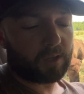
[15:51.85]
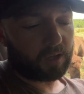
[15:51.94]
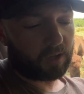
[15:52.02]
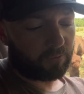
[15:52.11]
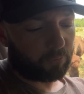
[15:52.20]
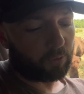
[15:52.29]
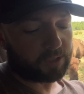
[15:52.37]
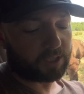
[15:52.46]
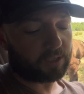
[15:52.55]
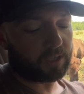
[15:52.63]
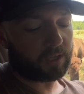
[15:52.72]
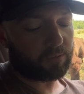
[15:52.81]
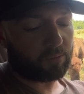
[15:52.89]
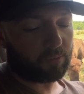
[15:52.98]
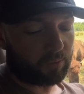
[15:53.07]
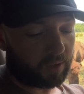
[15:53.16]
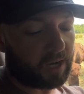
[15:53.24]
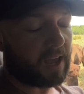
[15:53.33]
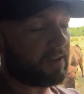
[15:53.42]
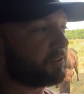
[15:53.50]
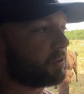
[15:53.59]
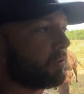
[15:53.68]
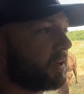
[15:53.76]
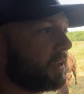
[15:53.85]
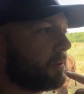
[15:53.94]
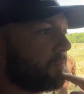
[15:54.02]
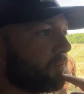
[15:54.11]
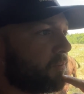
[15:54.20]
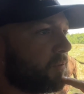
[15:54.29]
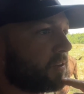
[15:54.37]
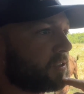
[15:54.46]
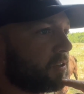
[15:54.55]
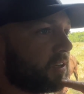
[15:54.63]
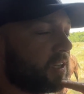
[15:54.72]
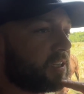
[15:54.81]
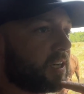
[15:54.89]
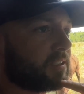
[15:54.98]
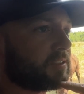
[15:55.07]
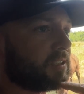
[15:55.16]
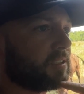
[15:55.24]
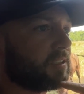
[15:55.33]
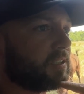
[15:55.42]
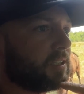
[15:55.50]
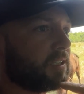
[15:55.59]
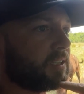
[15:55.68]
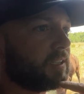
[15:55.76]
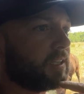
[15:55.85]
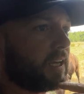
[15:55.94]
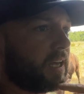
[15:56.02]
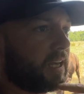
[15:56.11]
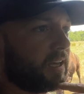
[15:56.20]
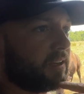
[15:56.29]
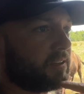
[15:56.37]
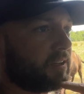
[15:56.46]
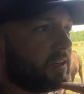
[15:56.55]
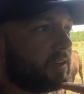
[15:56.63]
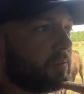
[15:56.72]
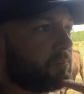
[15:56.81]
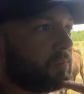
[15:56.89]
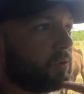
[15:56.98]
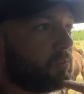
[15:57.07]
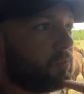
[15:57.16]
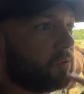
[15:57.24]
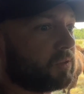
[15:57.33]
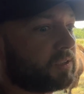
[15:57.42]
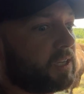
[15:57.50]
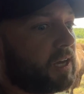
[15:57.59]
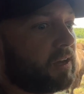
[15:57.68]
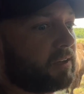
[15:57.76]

unfortunately, we're going to have to go get him fertility tested, and um, we'll see how it